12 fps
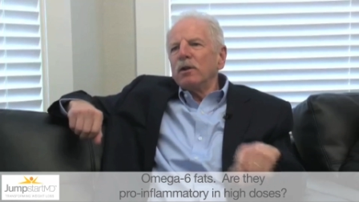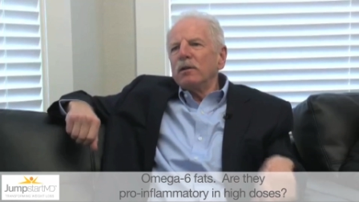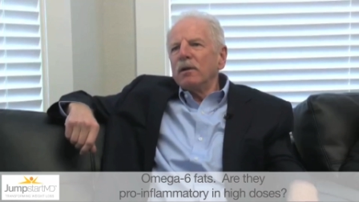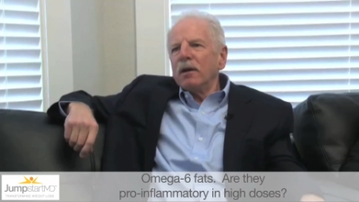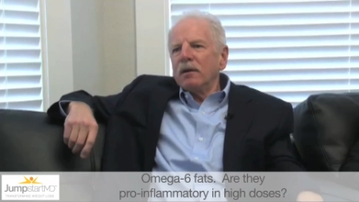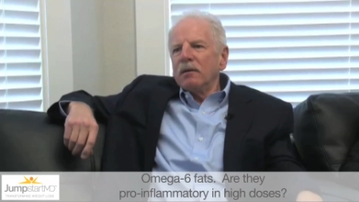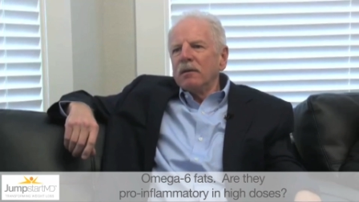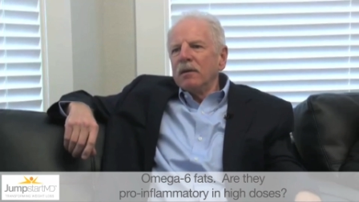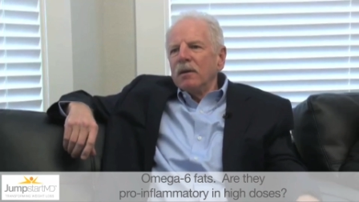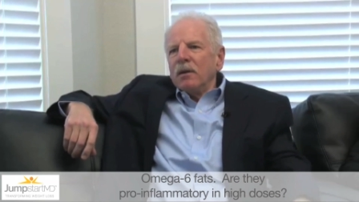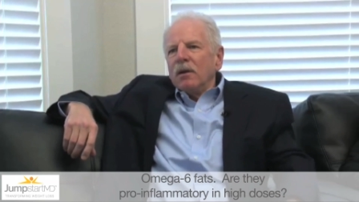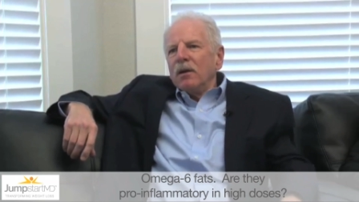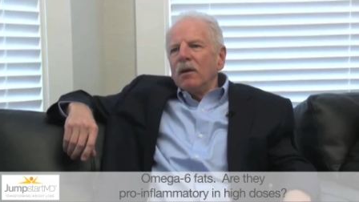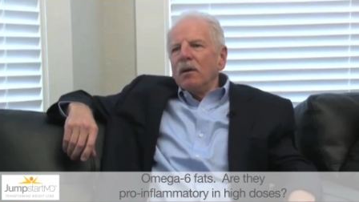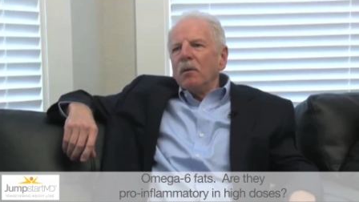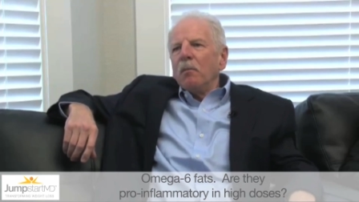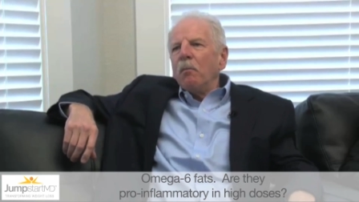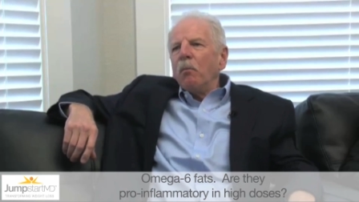intake,
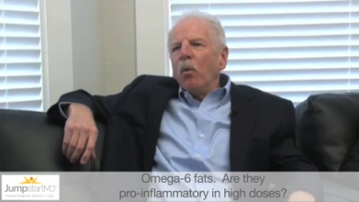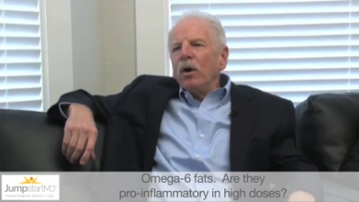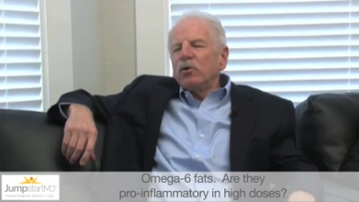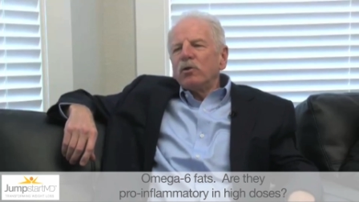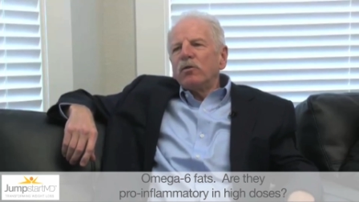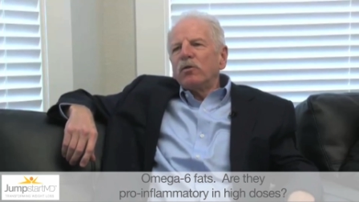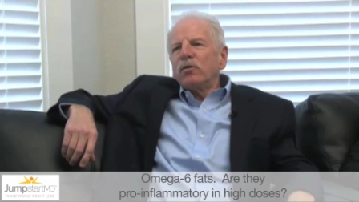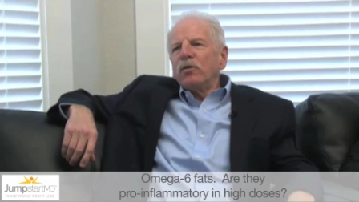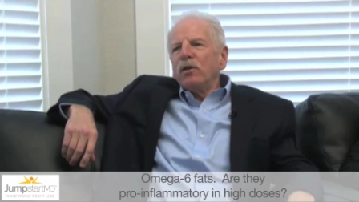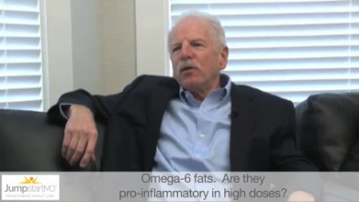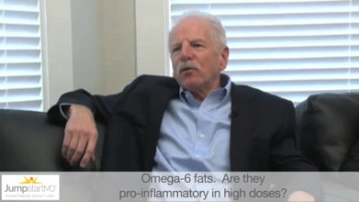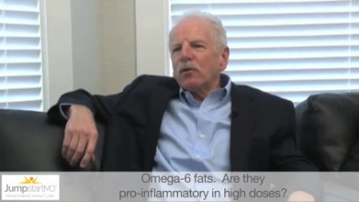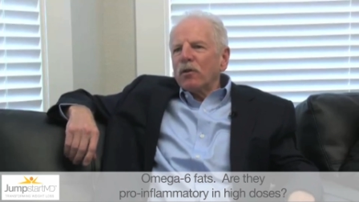one should steer